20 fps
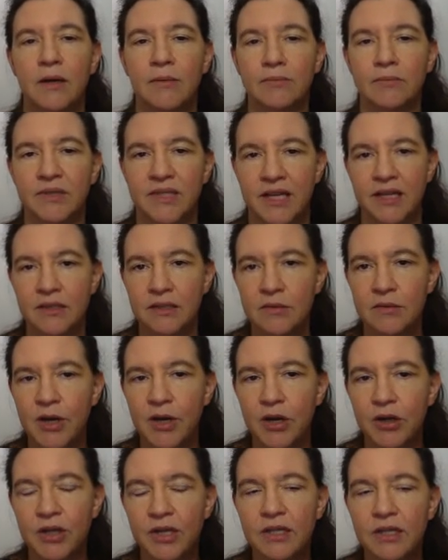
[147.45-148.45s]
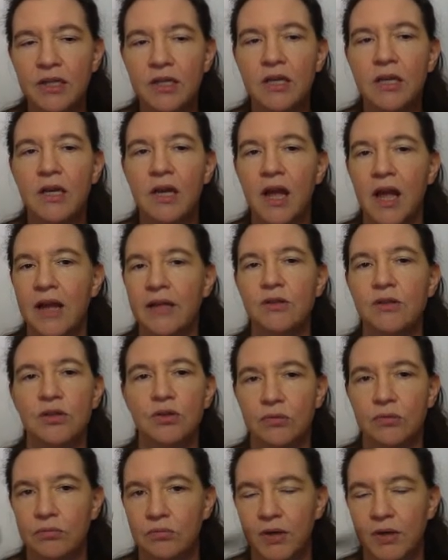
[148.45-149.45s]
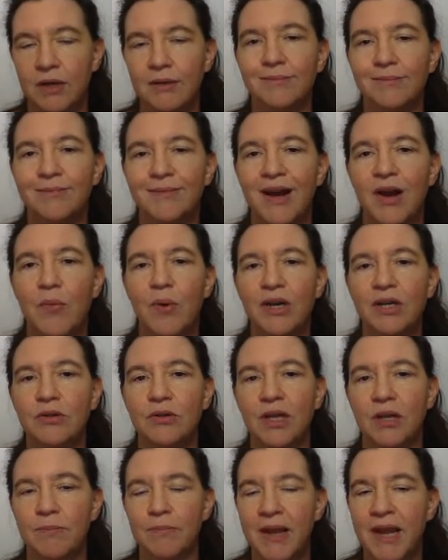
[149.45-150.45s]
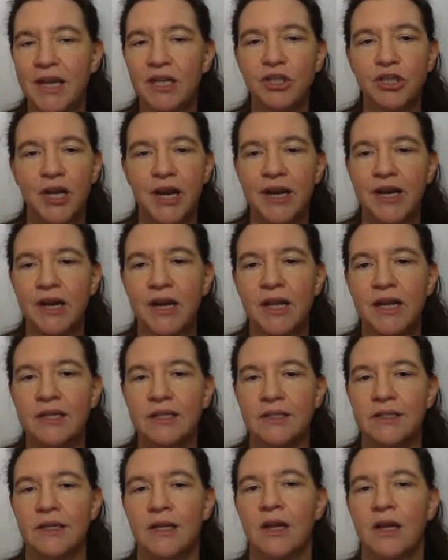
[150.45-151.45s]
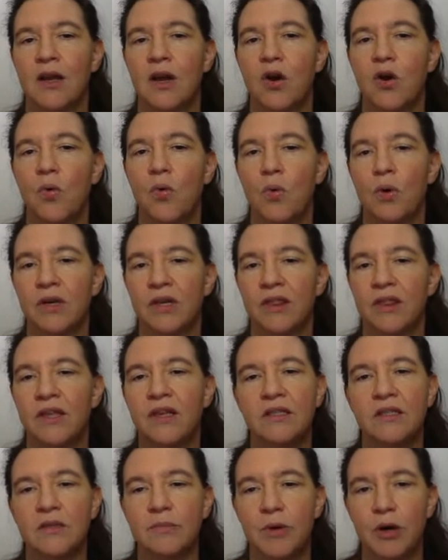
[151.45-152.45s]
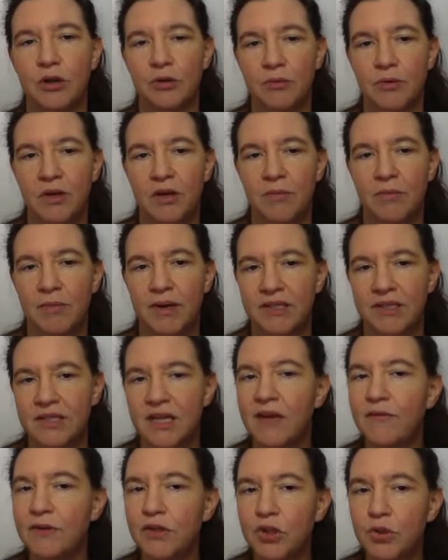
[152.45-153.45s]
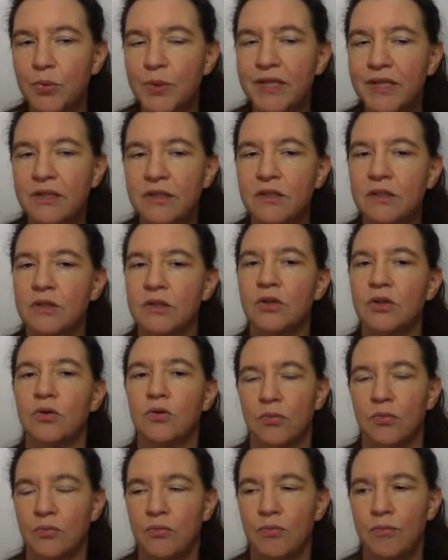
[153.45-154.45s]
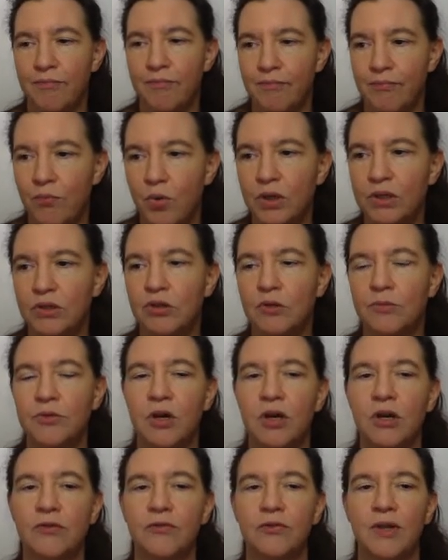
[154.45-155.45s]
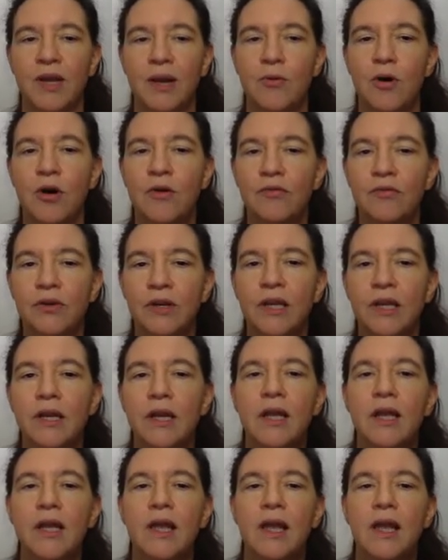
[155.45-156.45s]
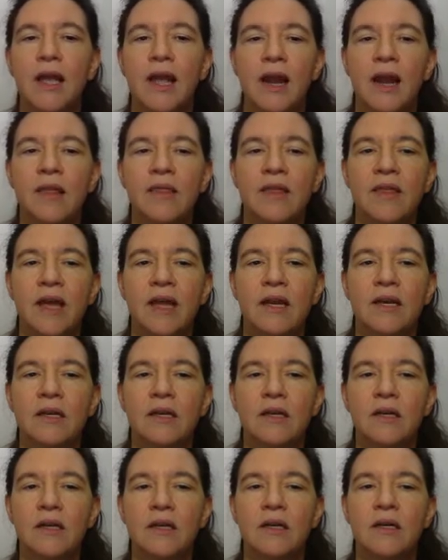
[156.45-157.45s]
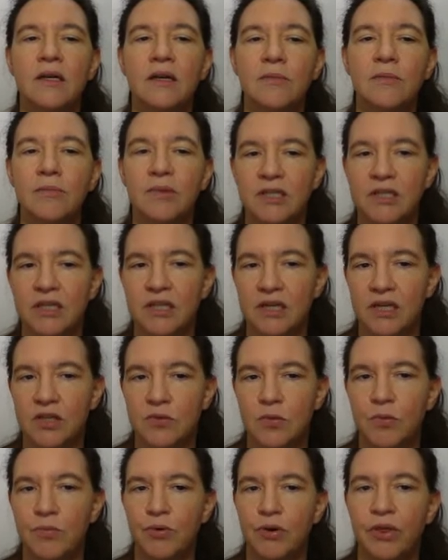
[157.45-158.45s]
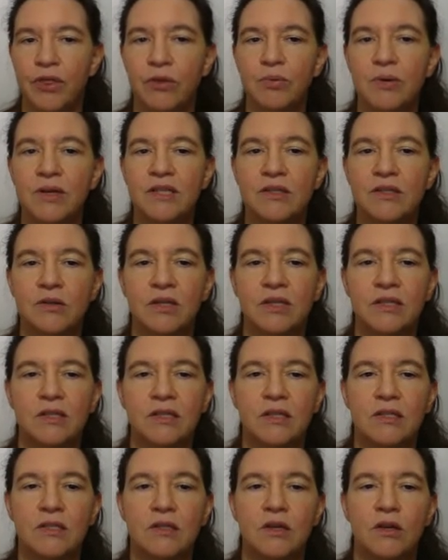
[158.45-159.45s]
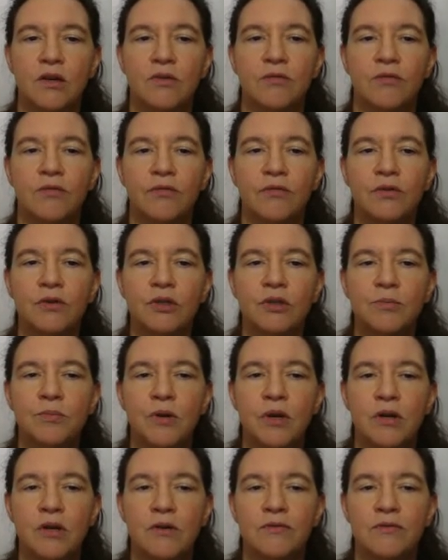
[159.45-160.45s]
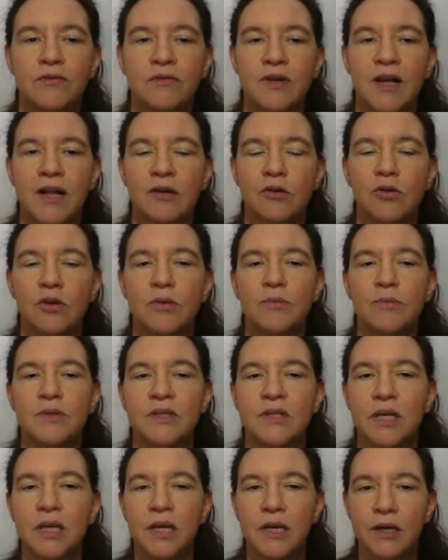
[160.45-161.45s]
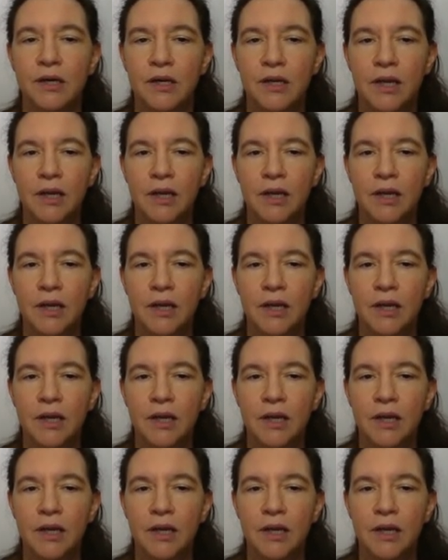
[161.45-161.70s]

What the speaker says: test about it. And so, well, I went to that page, I analyzed what it thinks about my cipher suites, so what cryptography I'm offering. And then in TLS 1.3, so that's this first block of algorithms here,